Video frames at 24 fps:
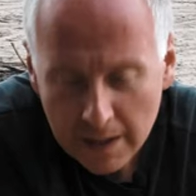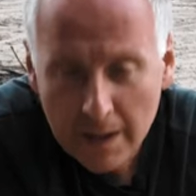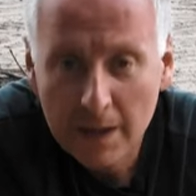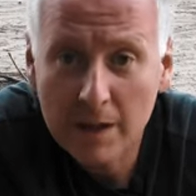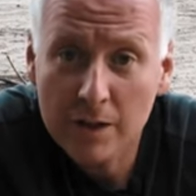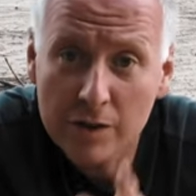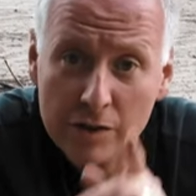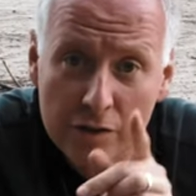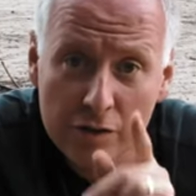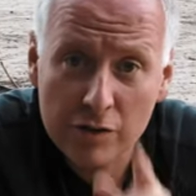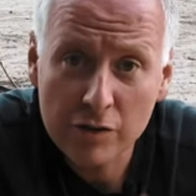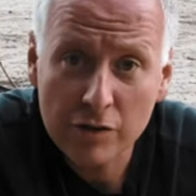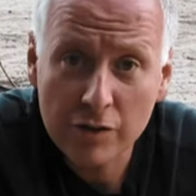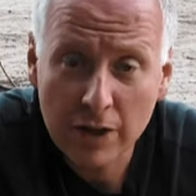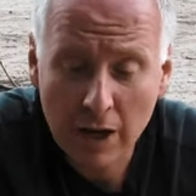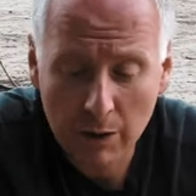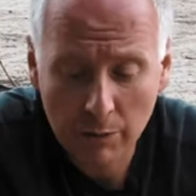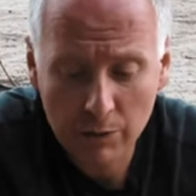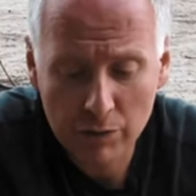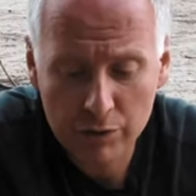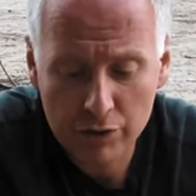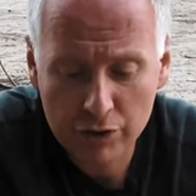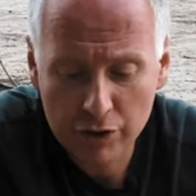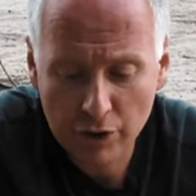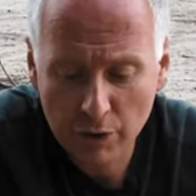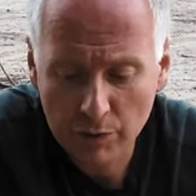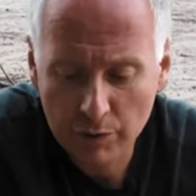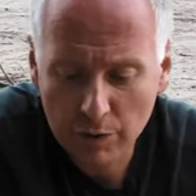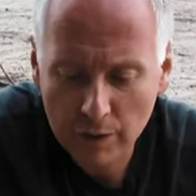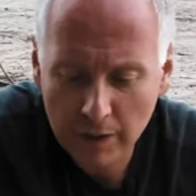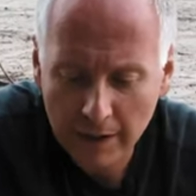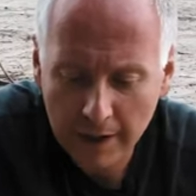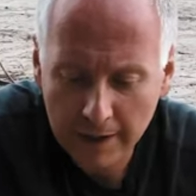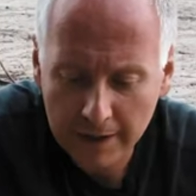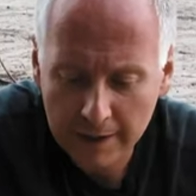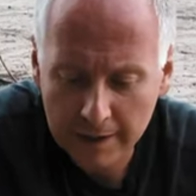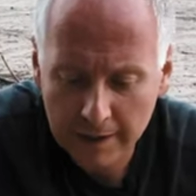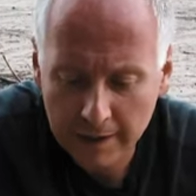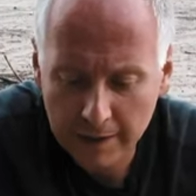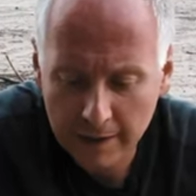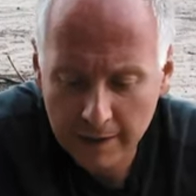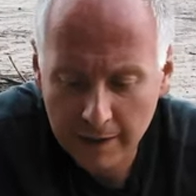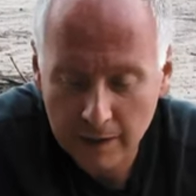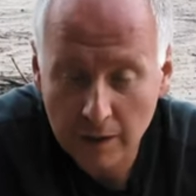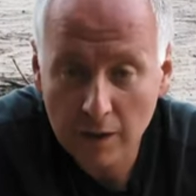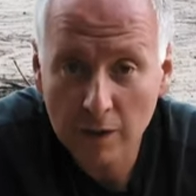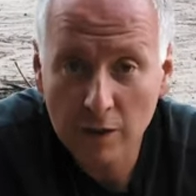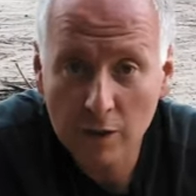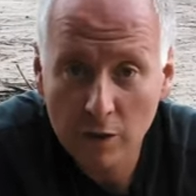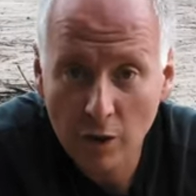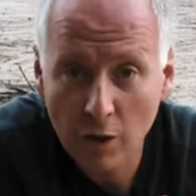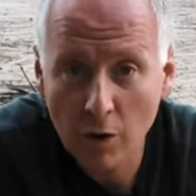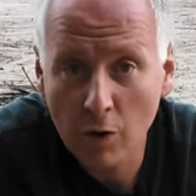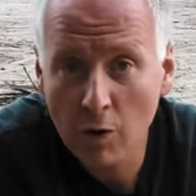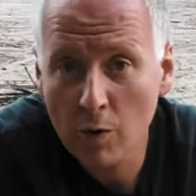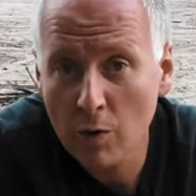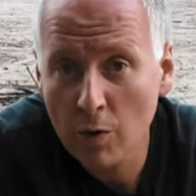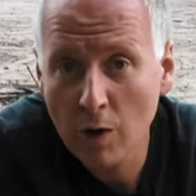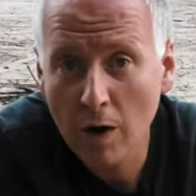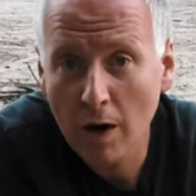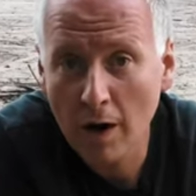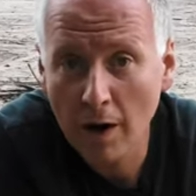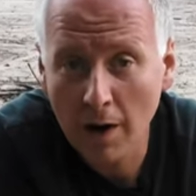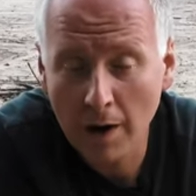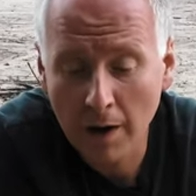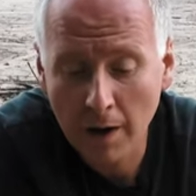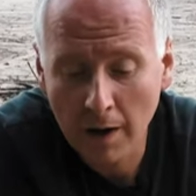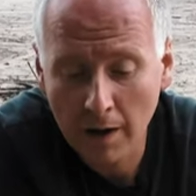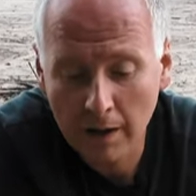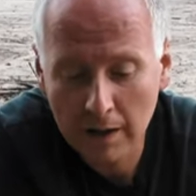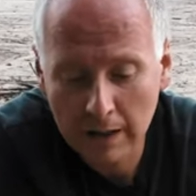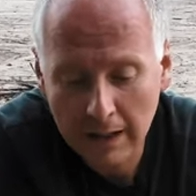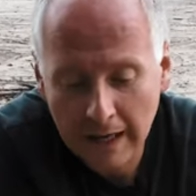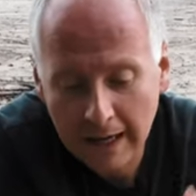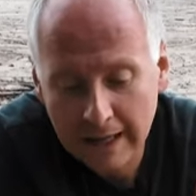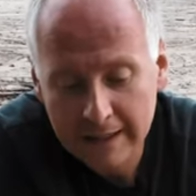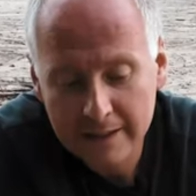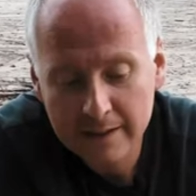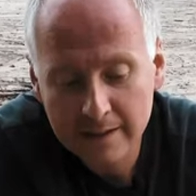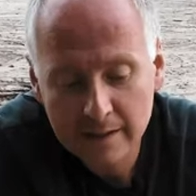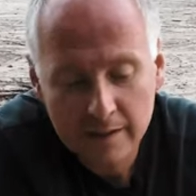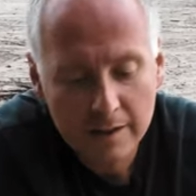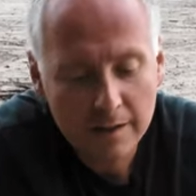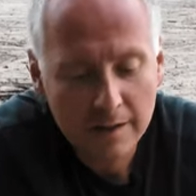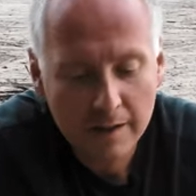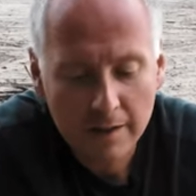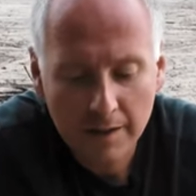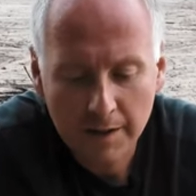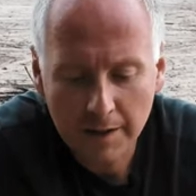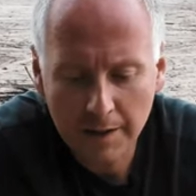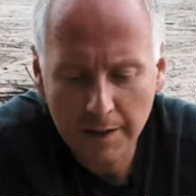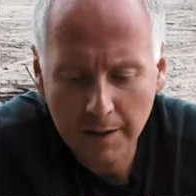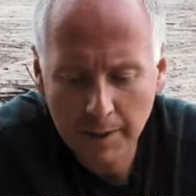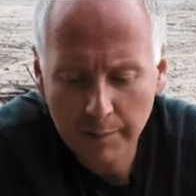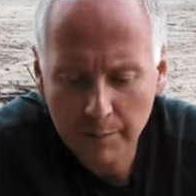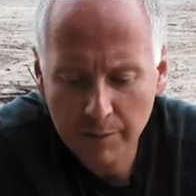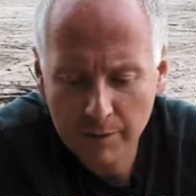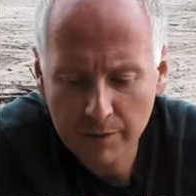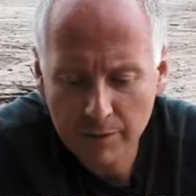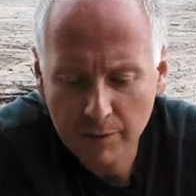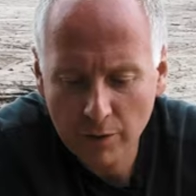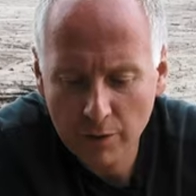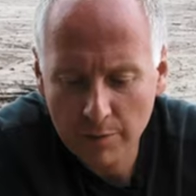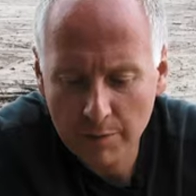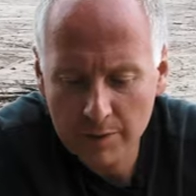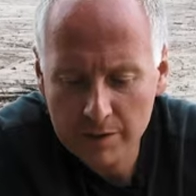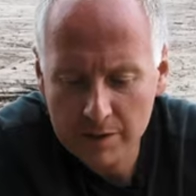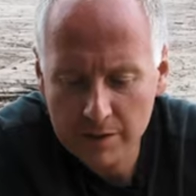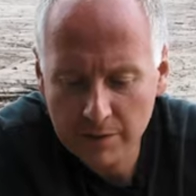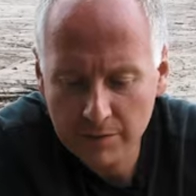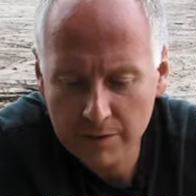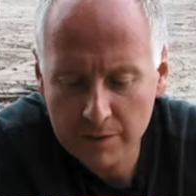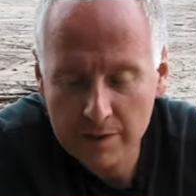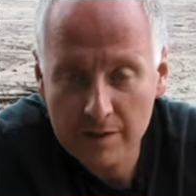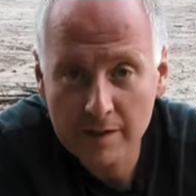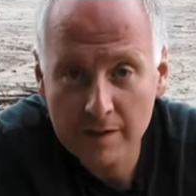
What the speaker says: Soon I will show you like the low light performance of this